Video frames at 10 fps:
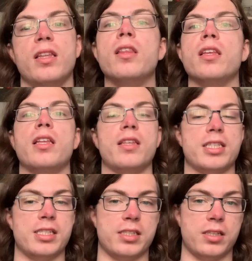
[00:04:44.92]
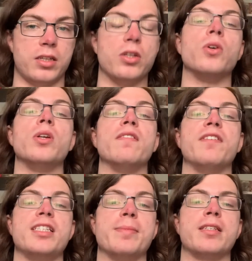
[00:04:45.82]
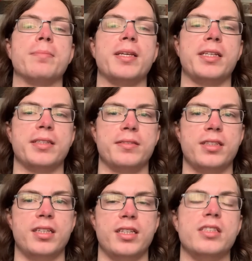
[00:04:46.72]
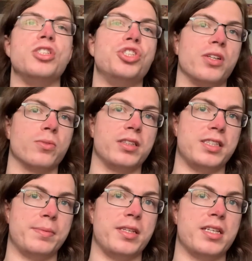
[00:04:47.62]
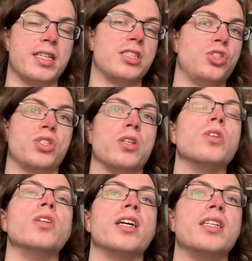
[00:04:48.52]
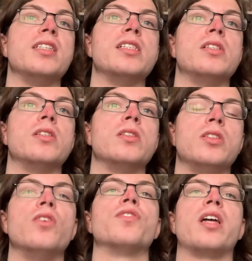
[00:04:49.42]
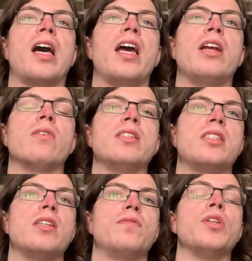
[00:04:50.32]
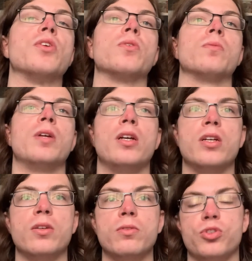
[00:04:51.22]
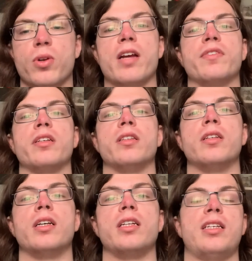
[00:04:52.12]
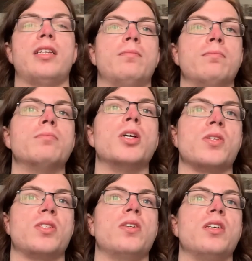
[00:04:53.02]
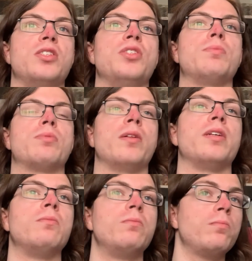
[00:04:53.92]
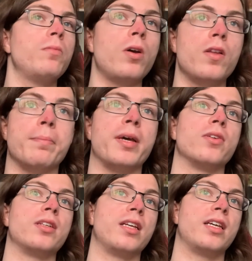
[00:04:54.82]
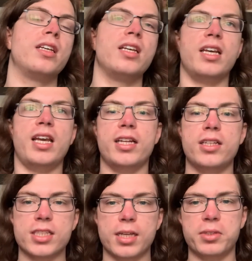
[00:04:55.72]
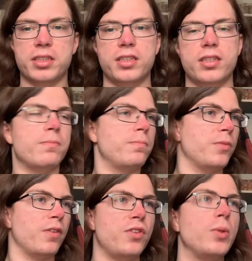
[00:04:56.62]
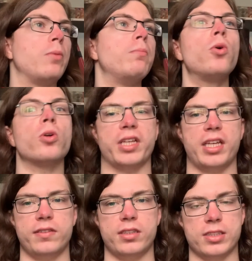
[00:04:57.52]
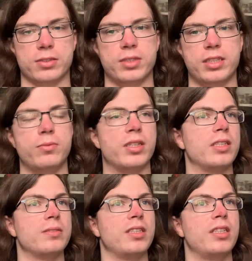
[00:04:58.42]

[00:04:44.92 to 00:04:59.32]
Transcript: then this is a good investment to make. Generally speaking, it's just a good idea to go for the higher end stuff when you're traveling a lot, and Monos Luggage is probably on the better end of that. And it does come with a few little moral caveats as well, where